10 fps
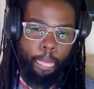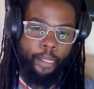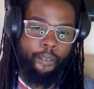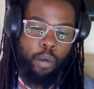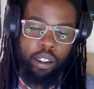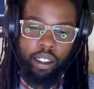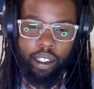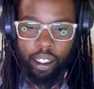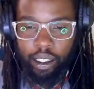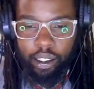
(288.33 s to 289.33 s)
He wasn't
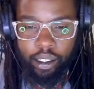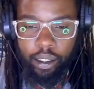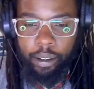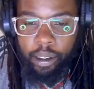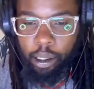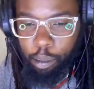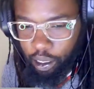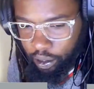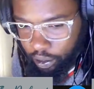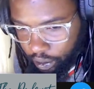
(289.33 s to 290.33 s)
cutting the
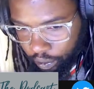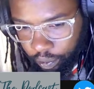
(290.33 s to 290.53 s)
beans.